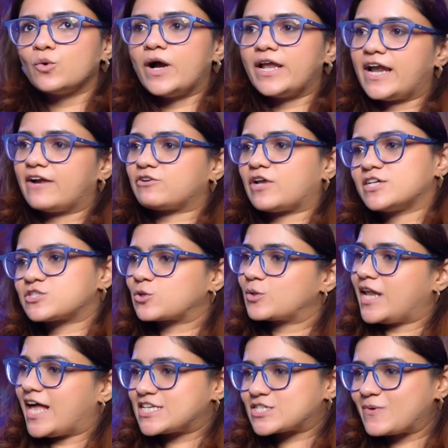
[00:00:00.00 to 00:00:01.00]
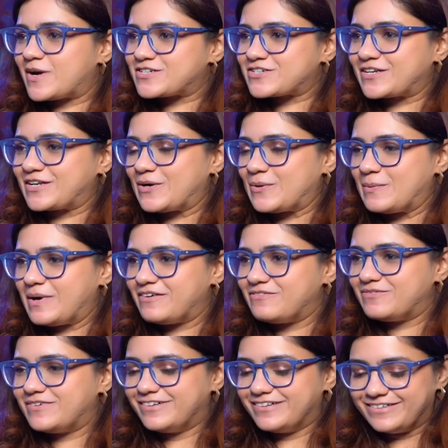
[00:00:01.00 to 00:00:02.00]
I'll have to ask you the last question now.
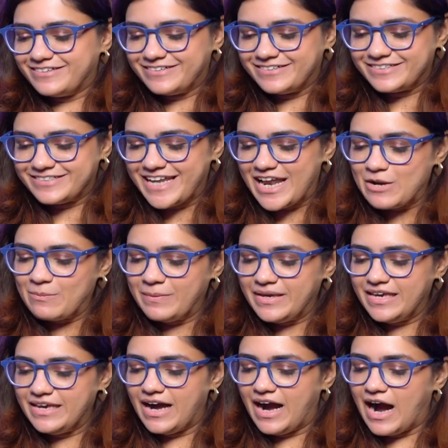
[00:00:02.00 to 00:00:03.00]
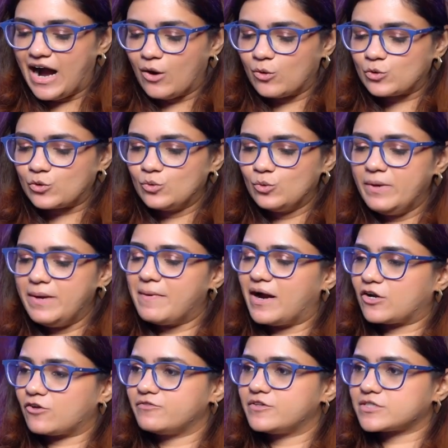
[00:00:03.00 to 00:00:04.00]
Tell me how to be
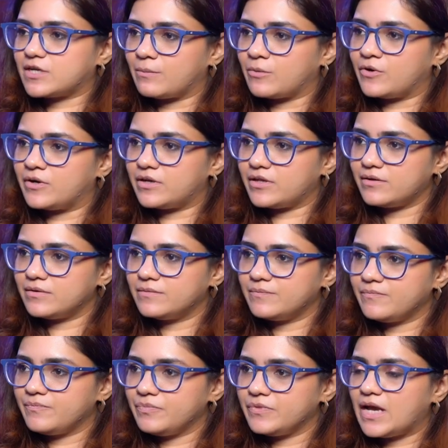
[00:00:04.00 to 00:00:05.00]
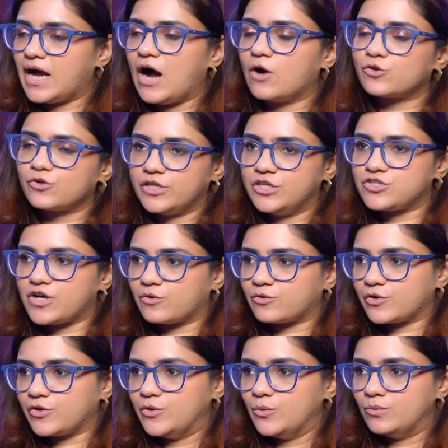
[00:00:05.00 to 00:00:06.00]
part of this community, how to reach out
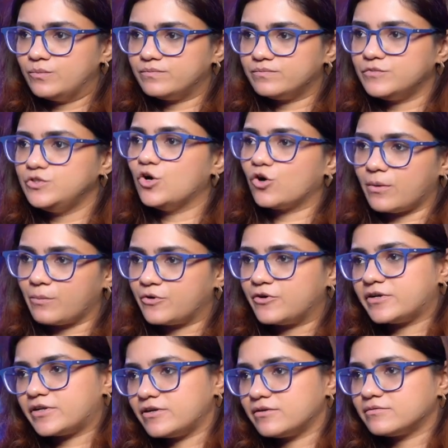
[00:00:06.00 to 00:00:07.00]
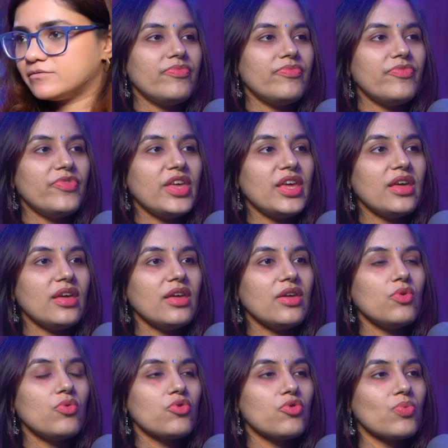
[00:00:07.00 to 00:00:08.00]
to you, your community. We
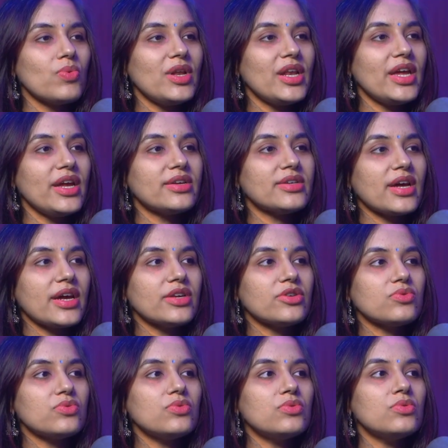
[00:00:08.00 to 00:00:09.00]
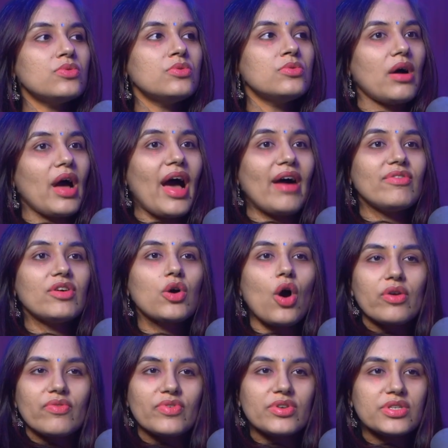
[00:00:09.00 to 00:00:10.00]
usually try to have a
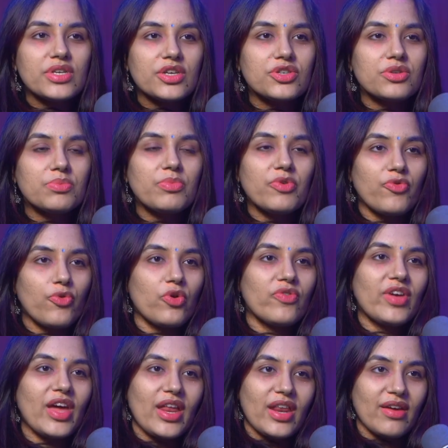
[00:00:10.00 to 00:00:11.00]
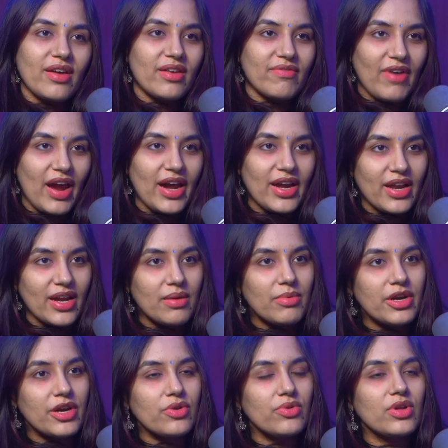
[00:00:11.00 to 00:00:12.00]
conversation before we invite
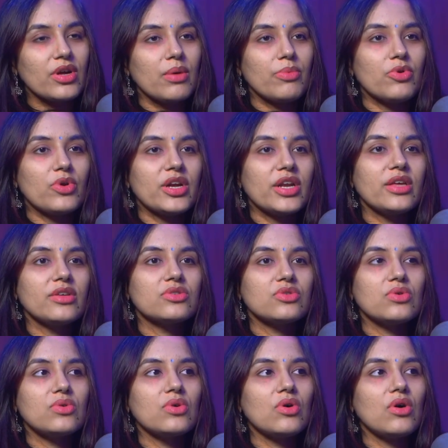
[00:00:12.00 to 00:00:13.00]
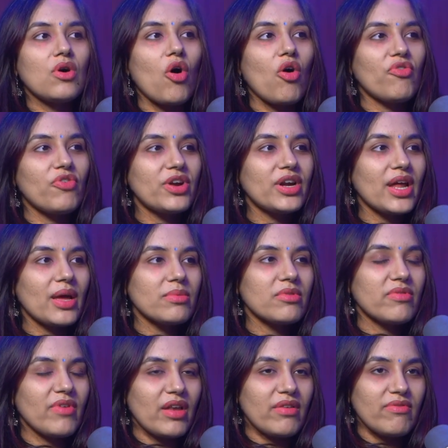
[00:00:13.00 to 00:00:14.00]
anybody to the community. So
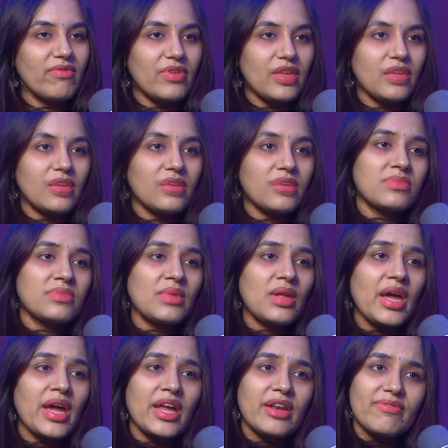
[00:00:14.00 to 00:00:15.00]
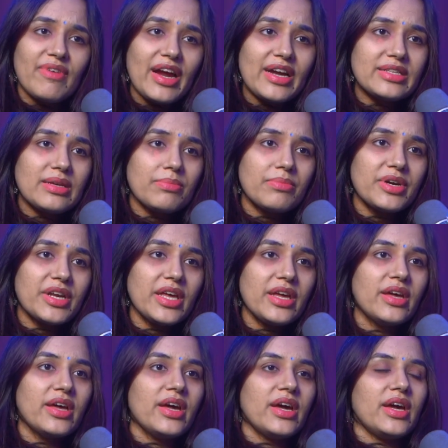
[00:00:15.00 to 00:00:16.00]
oftentimes when we invite
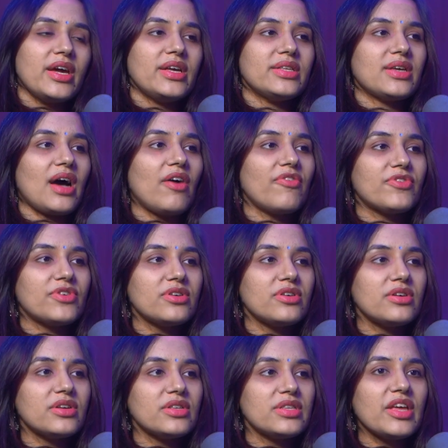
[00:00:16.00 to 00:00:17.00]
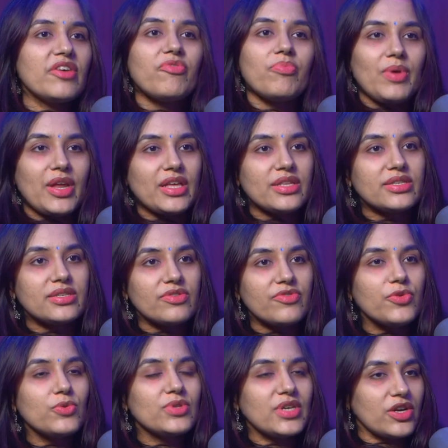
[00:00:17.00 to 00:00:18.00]
somebody, it's after they've placed a
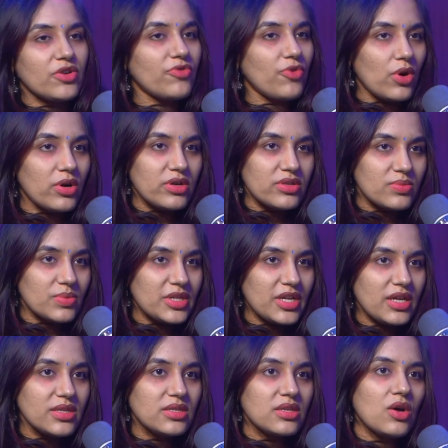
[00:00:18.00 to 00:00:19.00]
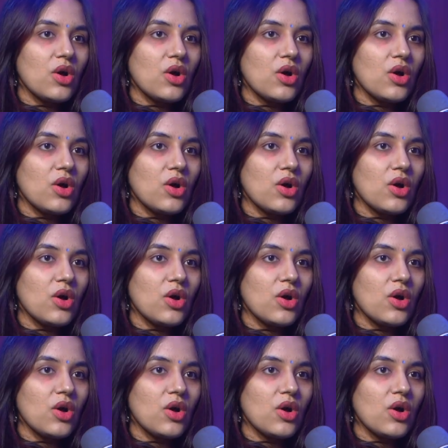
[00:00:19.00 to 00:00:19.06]
few set of orders with us,